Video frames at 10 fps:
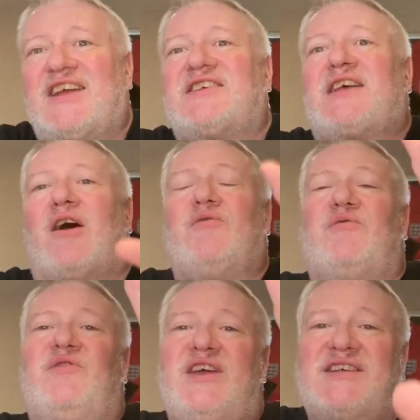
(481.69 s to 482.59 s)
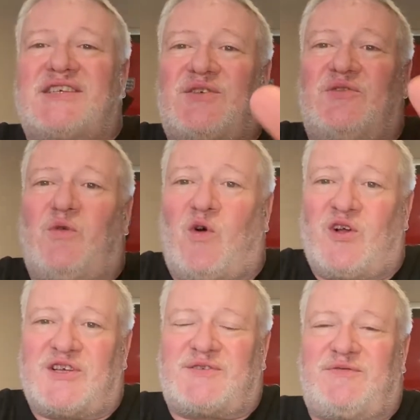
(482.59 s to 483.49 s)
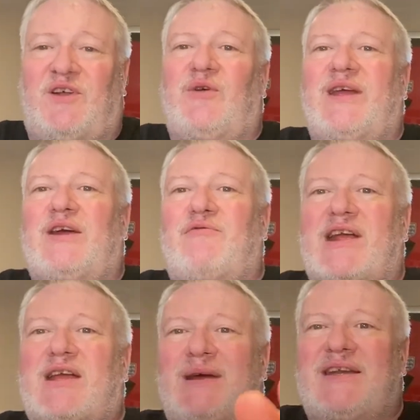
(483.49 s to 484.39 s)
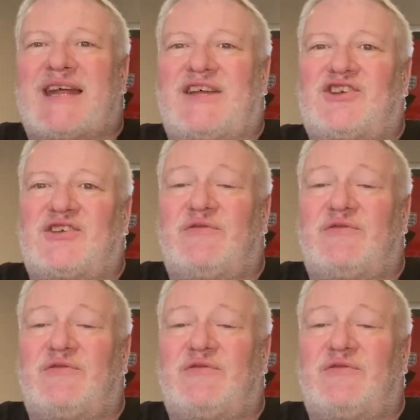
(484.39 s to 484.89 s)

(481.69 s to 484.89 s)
So this was following a recommendation